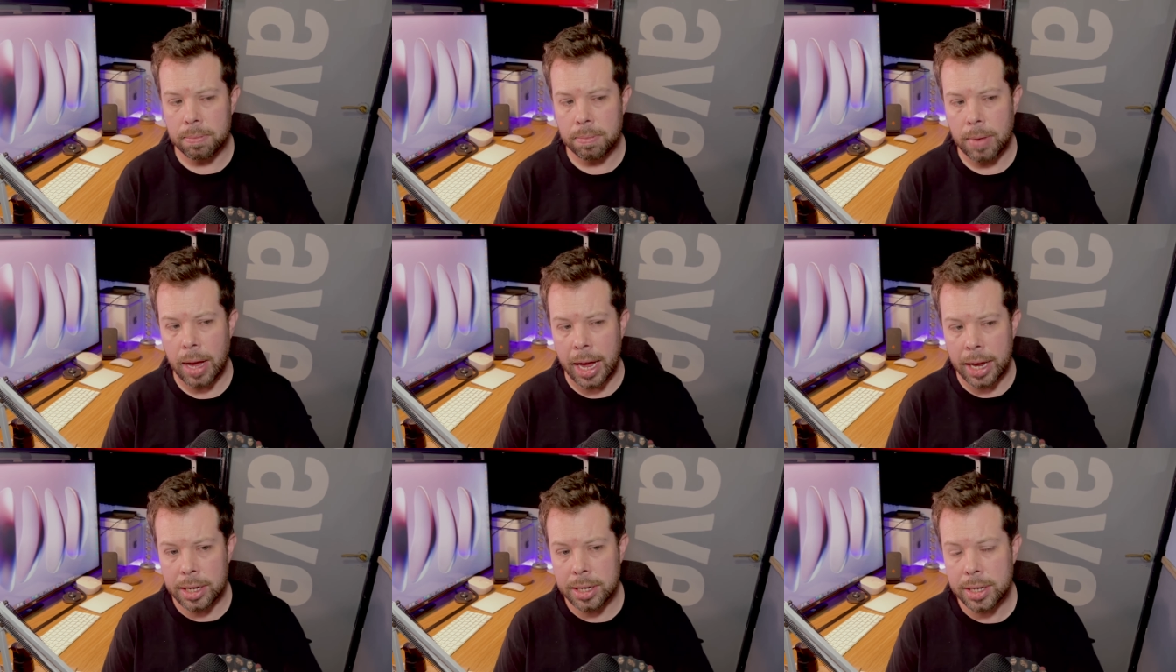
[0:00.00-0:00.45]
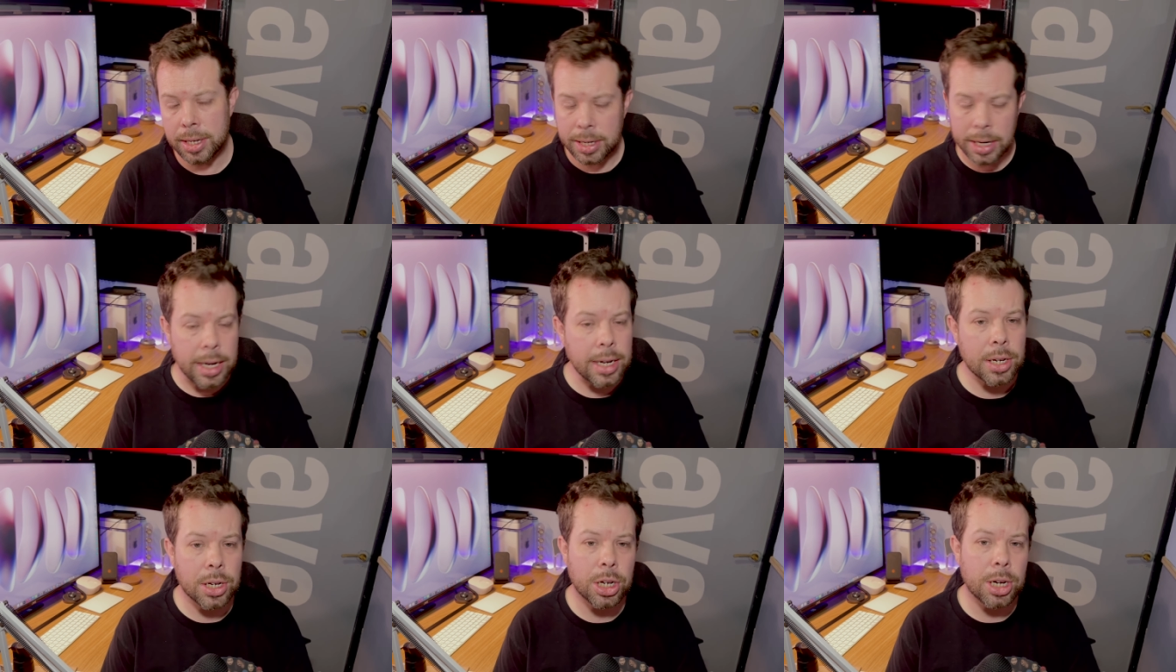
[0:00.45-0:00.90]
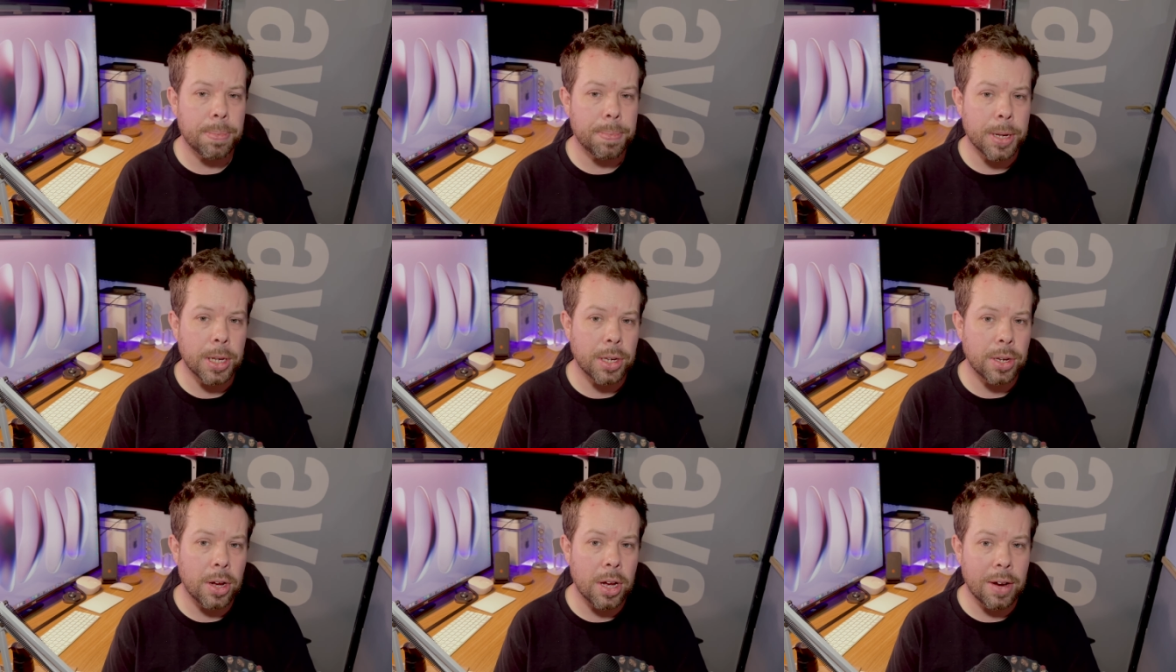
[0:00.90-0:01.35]
S six chip
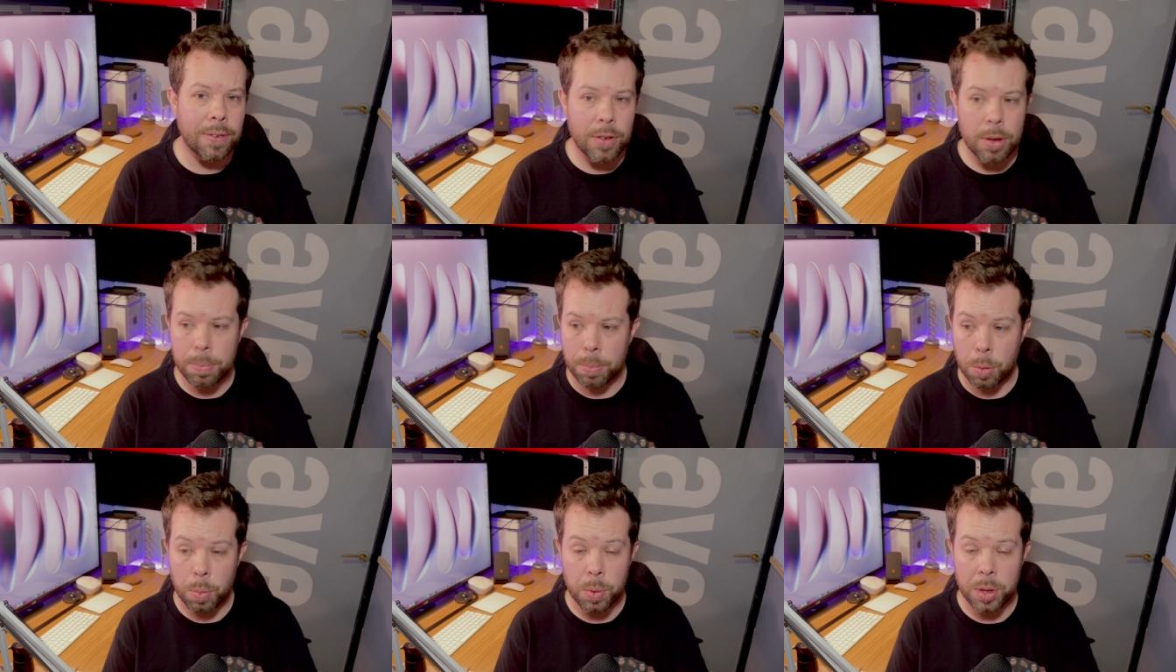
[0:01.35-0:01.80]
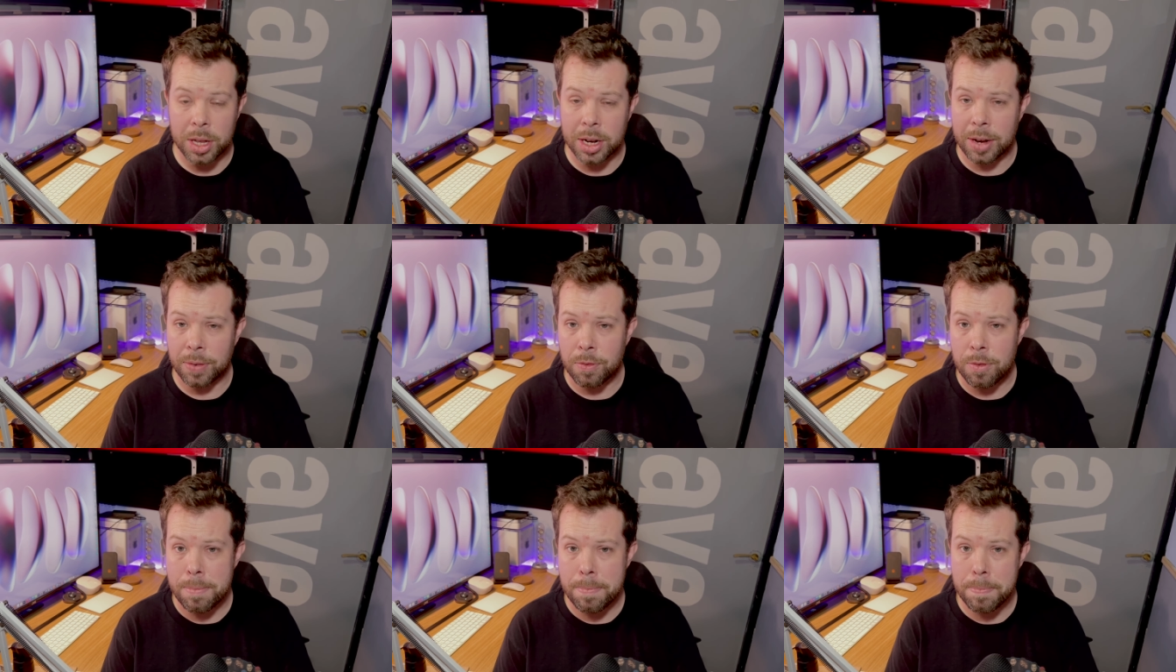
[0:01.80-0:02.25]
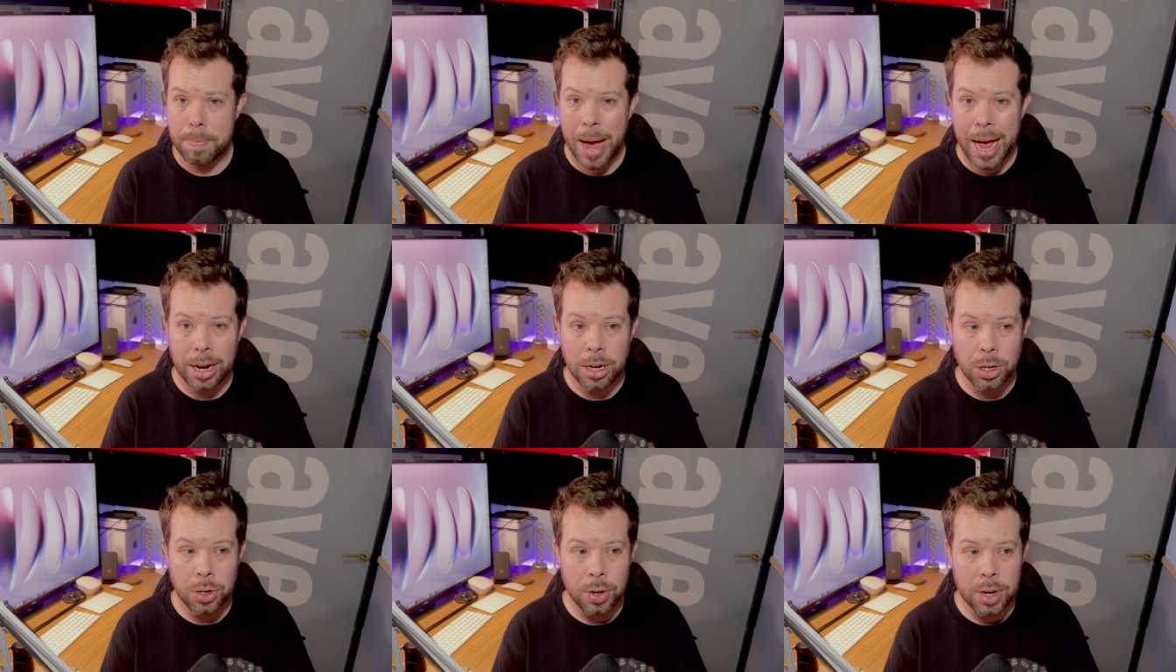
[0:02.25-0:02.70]
inside of it, but with a different
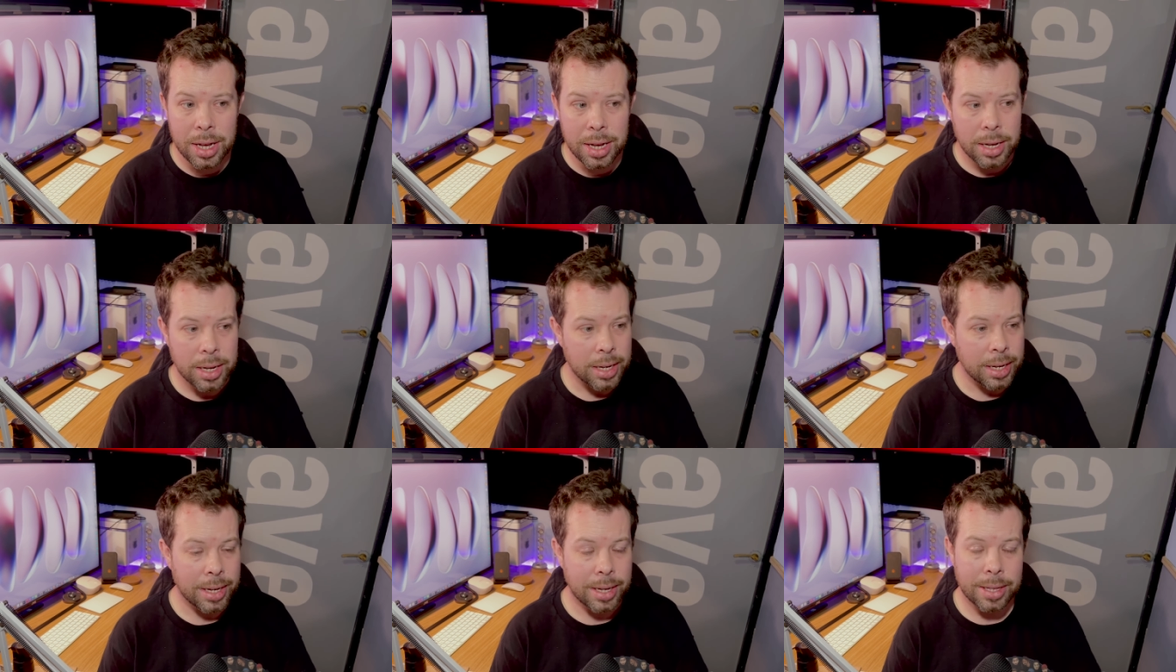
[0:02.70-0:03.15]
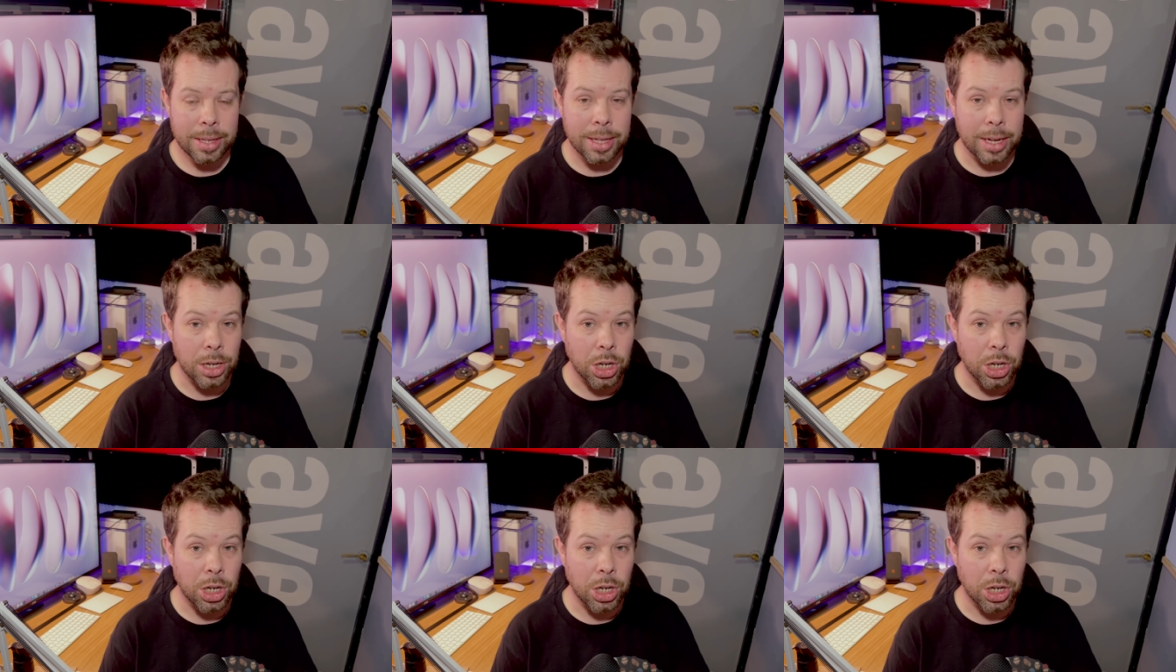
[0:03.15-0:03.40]
badge on it. They